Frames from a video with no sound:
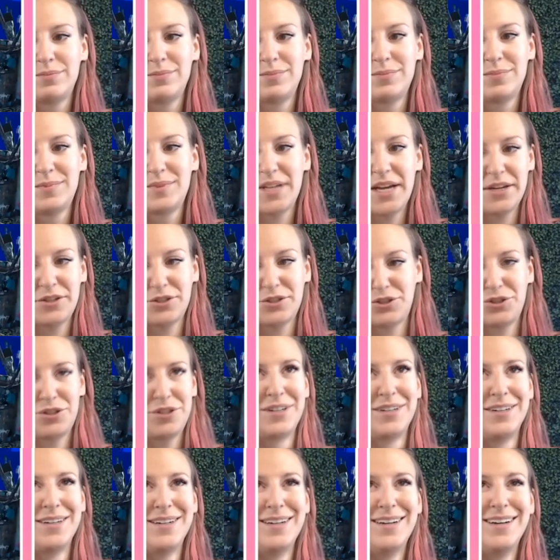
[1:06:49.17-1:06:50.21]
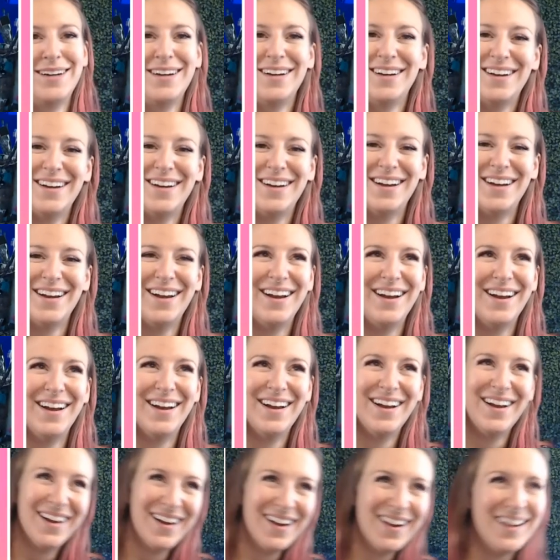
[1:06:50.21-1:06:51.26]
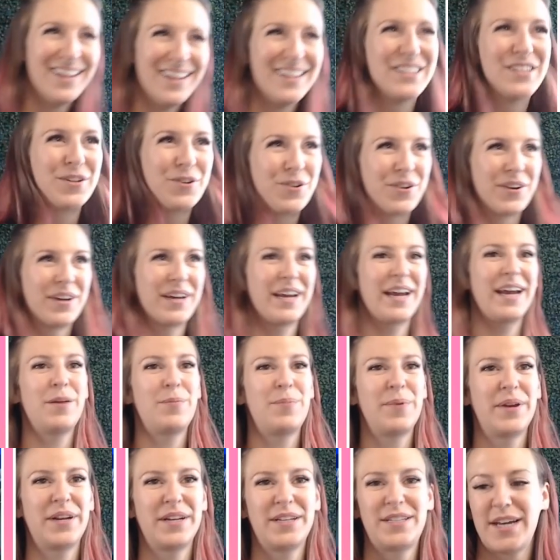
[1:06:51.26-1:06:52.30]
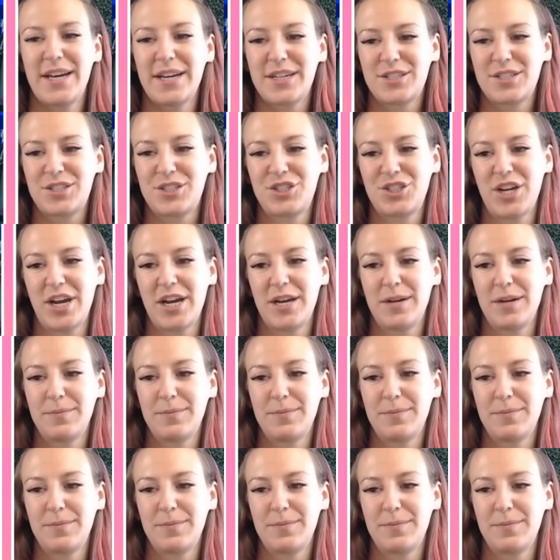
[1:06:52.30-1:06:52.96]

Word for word: texture. To create a bit of texture.